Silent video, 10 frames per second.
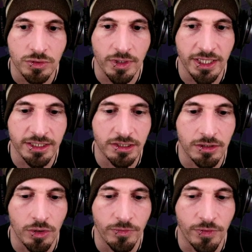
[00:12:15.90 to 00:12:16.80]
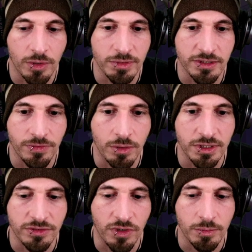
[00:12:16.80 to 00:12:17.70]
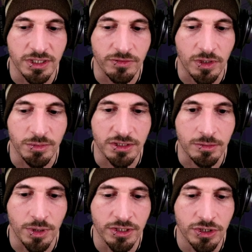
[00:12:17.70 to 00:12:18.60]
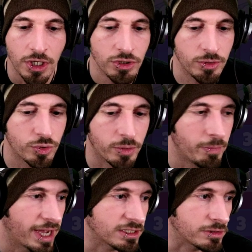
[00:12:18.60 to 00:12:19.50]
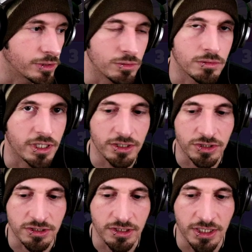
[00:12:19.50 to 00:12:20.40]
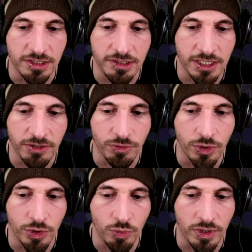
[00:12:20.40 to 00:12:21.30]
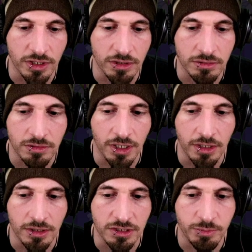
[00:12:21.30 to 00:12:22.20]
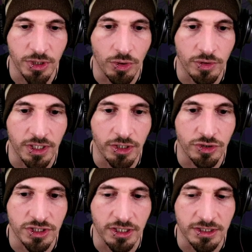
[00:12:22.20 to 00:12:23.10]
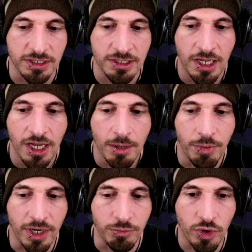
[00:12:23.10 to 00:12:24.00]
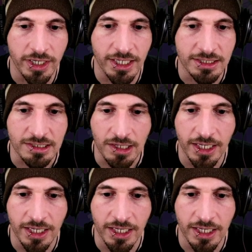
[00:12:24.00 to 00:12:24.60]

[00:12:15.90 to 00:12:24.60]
So I like to go farm this a bunch. You can max loot, and it's just an easy thing if you know you want to spend all the energy on this. But I'm trying to get this